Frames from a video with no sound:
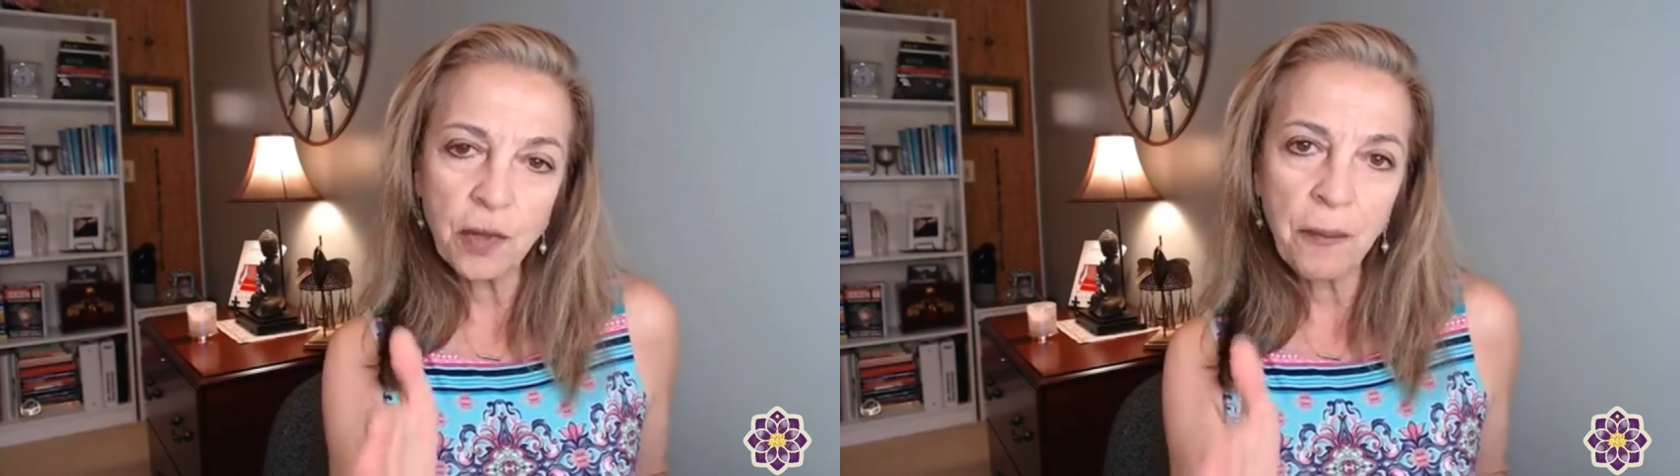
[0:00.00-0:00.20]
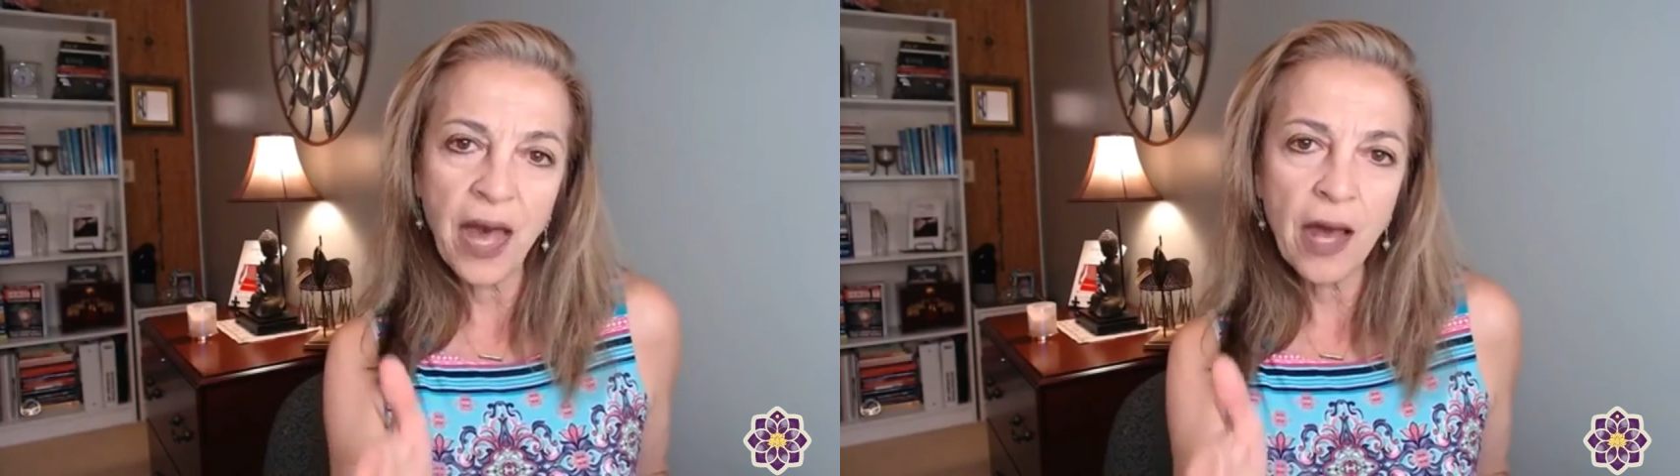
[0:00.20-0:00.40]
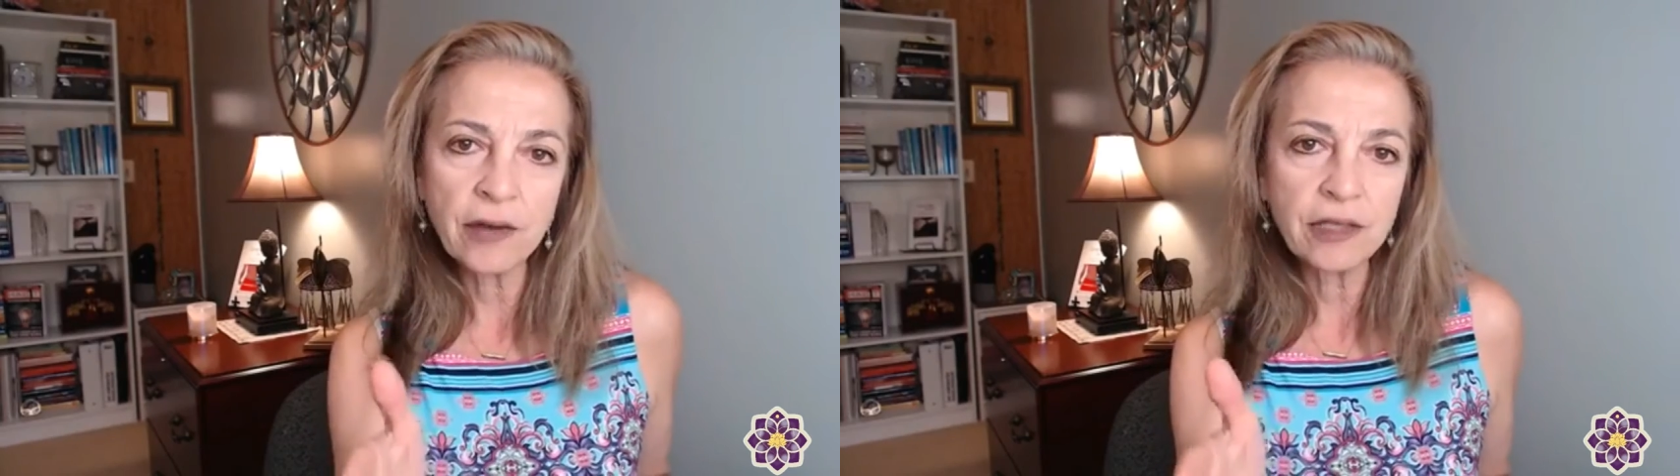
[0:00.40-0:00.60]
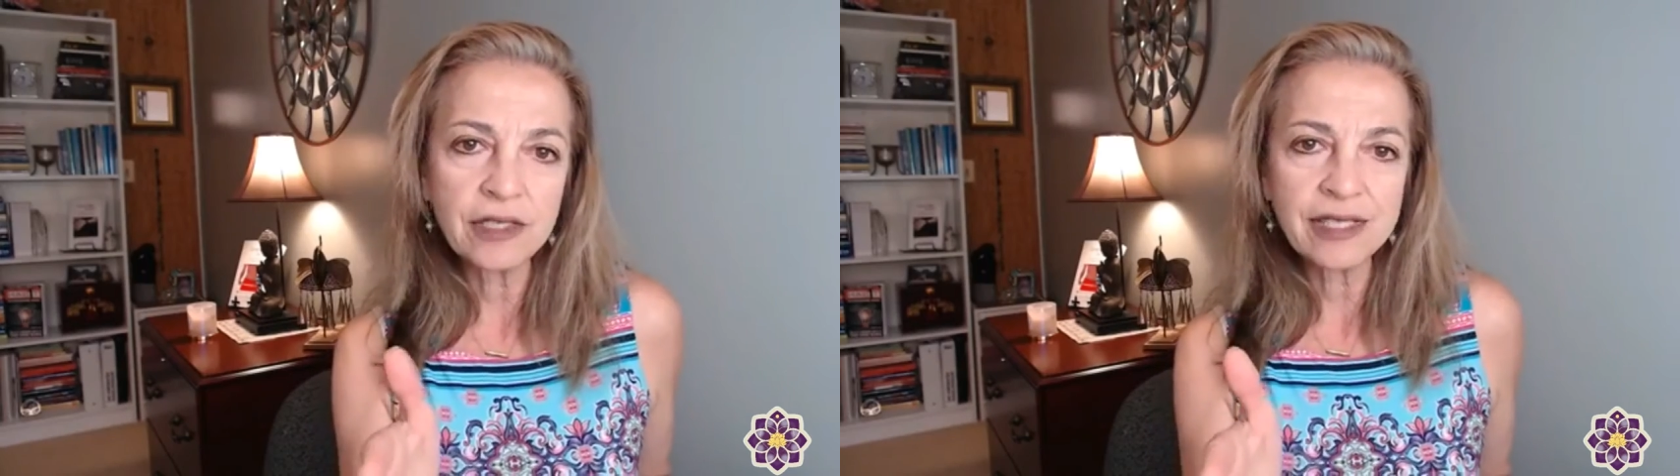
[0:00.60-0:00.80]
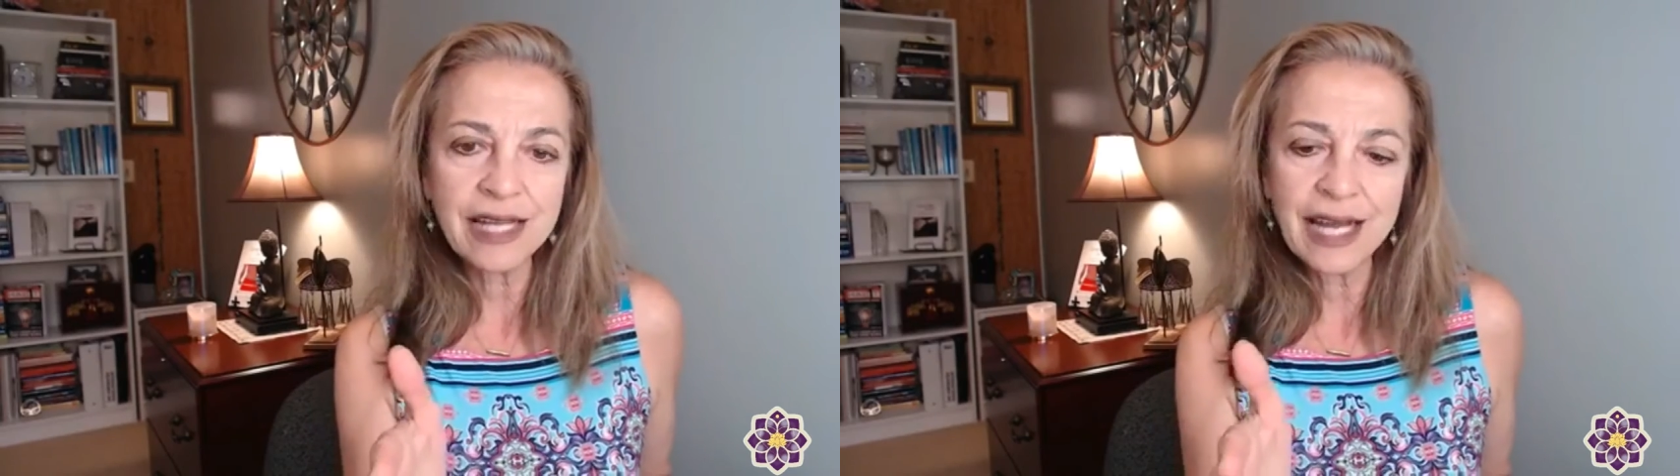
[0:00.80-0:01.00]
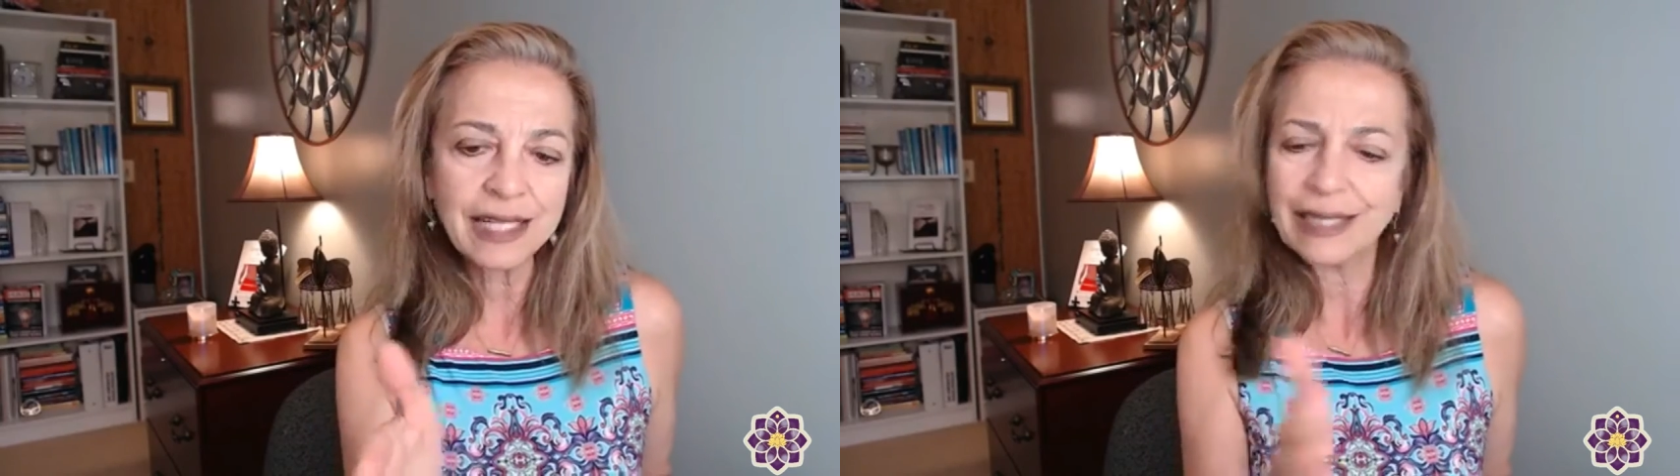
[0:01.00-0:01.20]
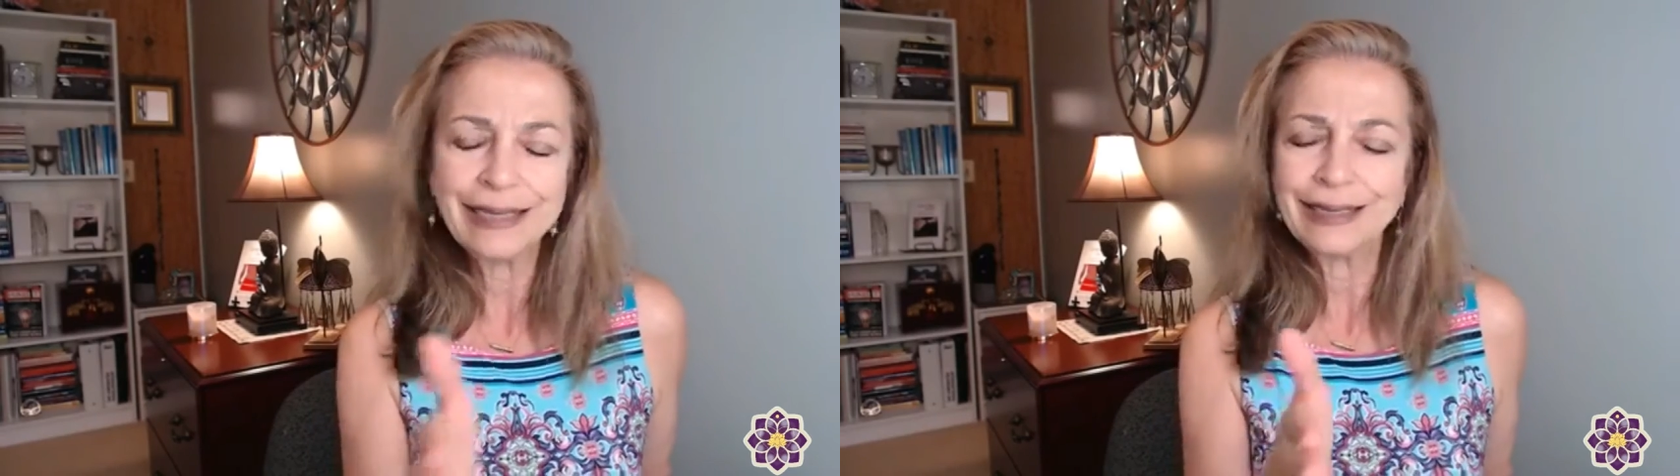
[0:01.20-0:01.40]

the pattern. It's like